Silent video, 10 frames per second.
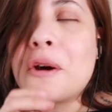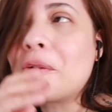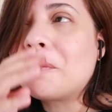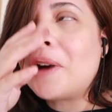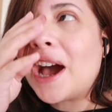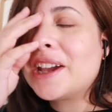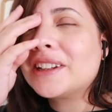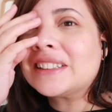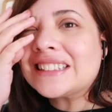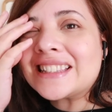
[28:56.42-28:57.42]

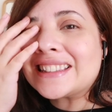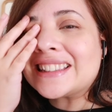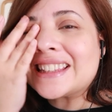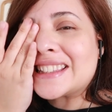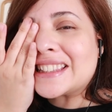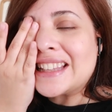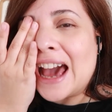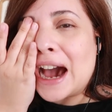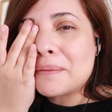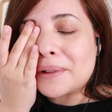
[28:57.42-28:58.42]
Why does this
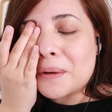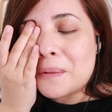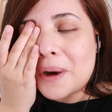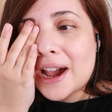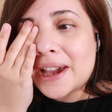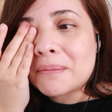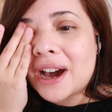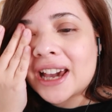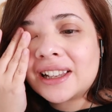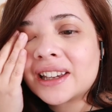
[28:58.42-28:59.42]
happen? Why am
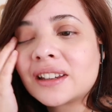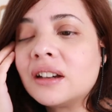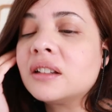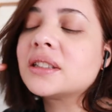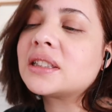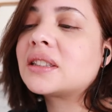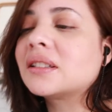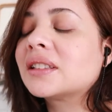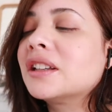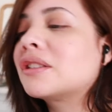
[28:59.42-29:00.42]
I like, oh, this is
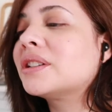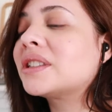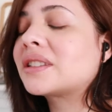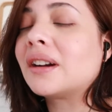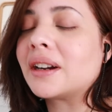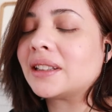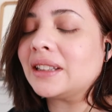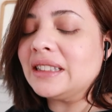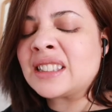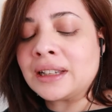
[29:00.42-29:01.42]
only a 3-star, and
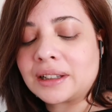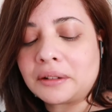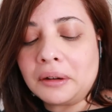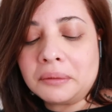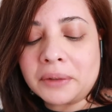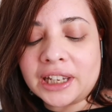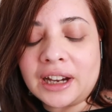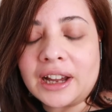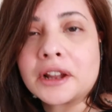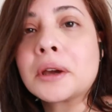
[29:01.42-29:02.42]
it's like, oh my
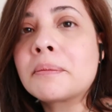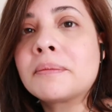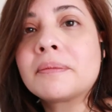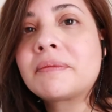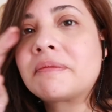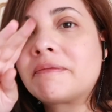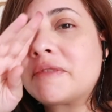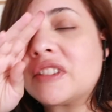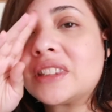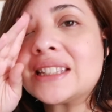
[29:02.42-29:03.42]
god, I am
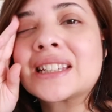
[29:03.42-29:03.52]
56%